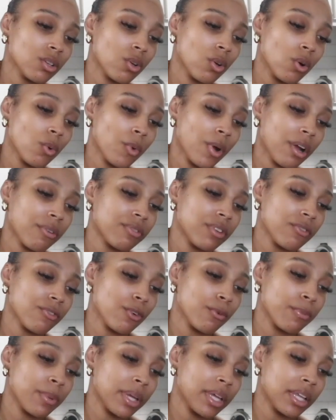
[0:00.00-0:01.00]
to go where I've
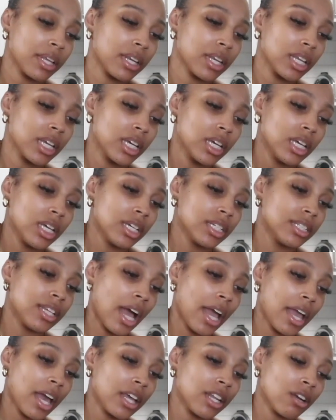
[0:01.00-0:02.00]
never been,
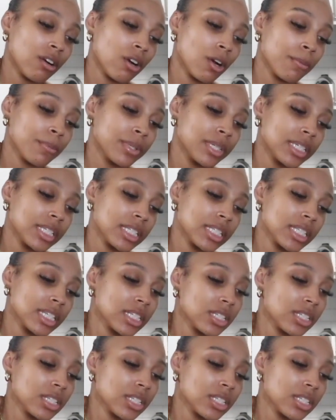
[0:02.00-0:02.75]
Diane Arbus.